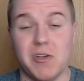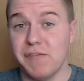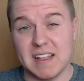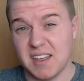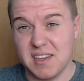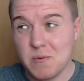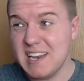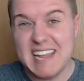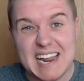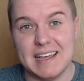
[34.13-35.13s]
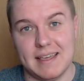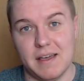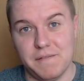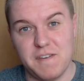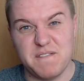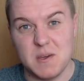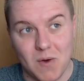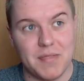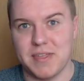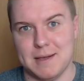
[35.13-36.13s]
In fact, I think we're nearly at
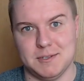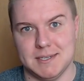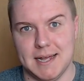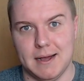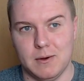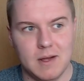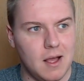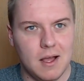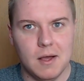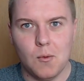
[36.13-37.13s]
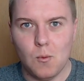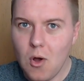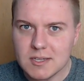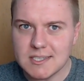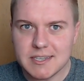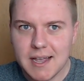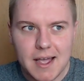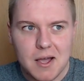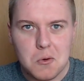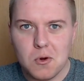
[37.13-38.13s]
51,000 now. What?
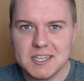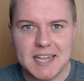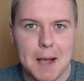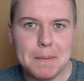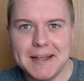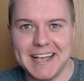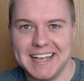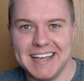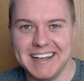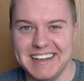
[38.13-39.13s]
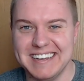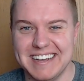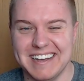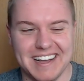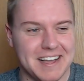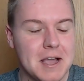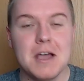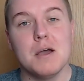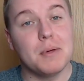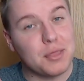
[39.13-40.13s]
What is happening?
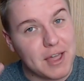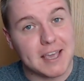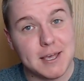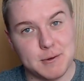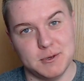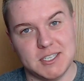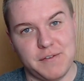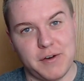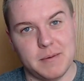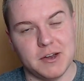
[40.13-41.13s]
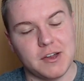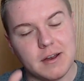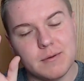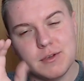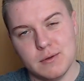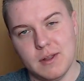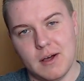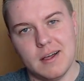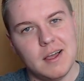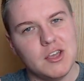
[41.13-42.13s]
But thank you all so very much. I know you
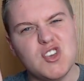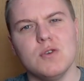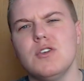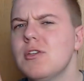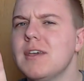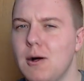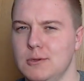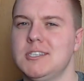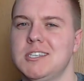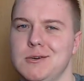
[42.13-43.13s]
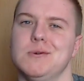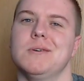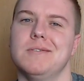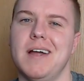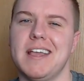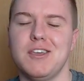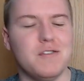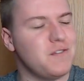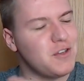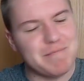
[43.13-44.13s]
lot, you're the old school, right?
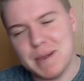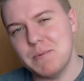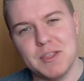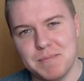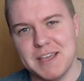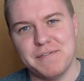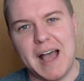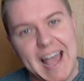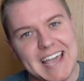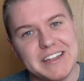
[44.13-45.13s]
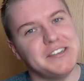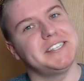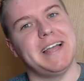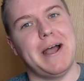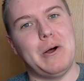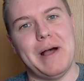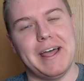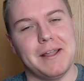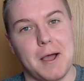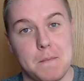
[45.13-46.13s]
You've been with me for ages now,
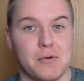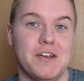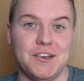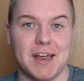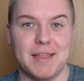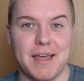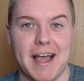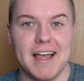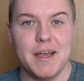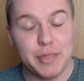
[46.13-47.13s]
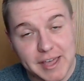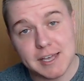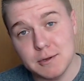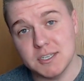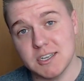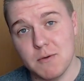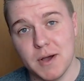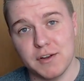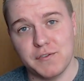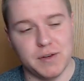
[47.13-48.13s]
and I appreciate that. Thank you so
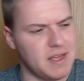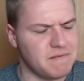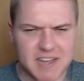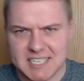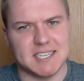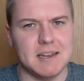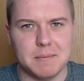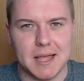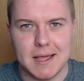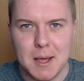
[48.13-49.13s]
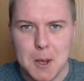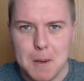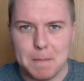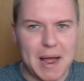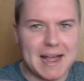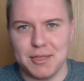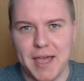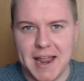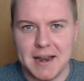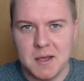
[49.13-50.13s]
much for investing in me back
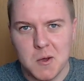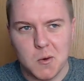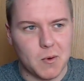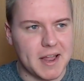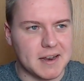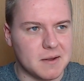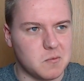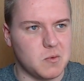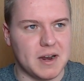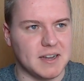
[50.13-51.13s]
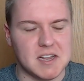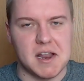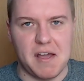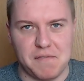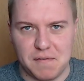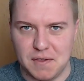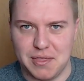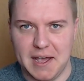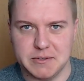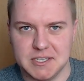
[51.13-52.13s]
then when I didn't have
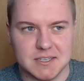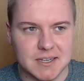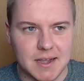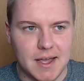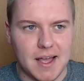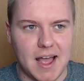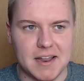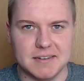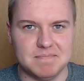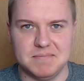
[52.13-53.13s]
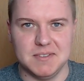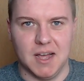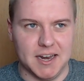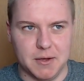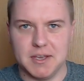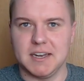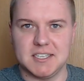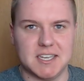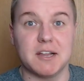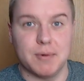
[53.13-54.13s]
50,000, and I know you're going to
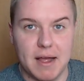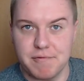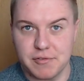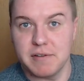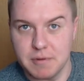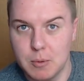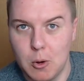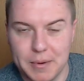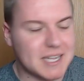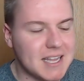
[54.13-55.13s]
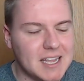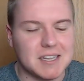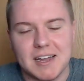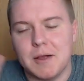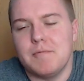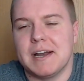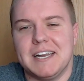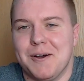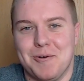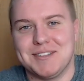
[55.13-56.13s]
stick around for even more, but I don't really
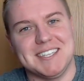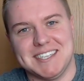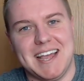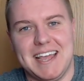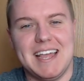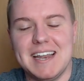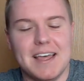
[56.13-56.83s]
know what to say.